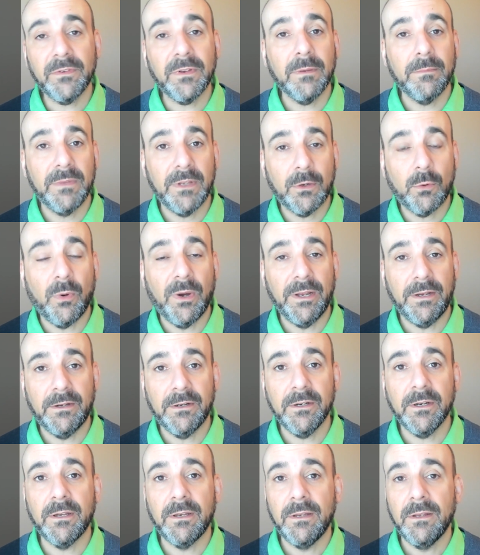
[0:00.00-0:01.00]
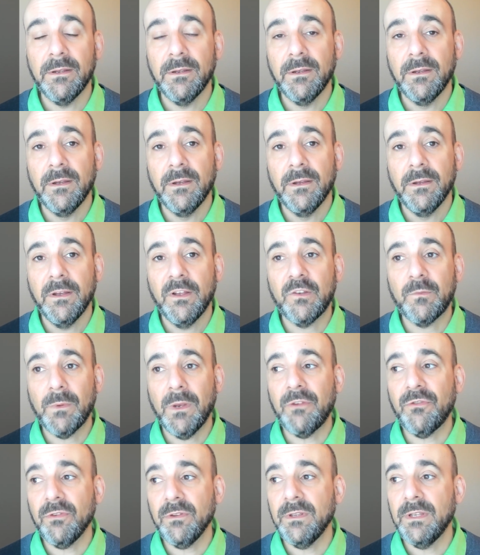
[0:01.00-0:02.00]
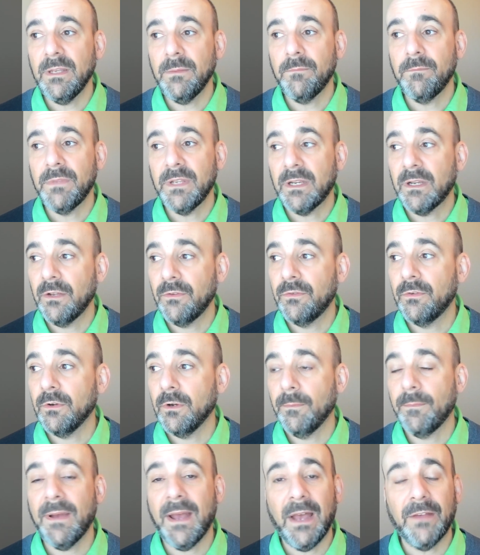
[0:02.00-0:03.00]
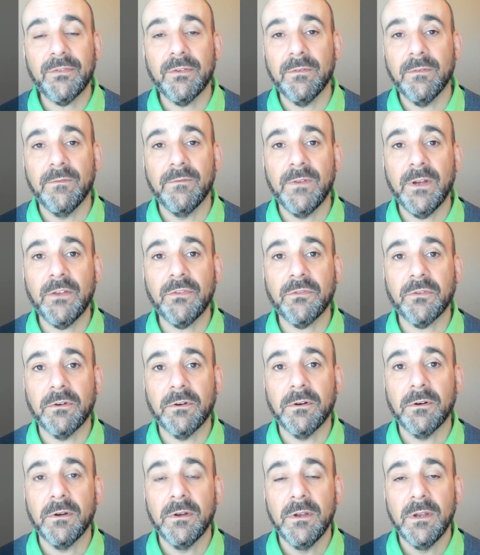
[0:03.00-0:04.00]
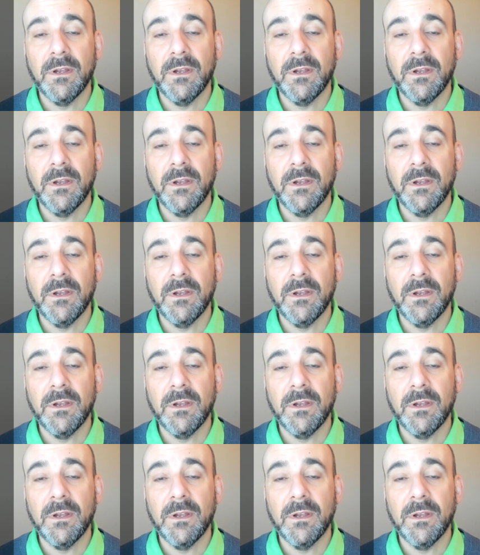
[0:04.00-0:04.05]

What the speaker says: can be quite good, especially because you're a passive investor.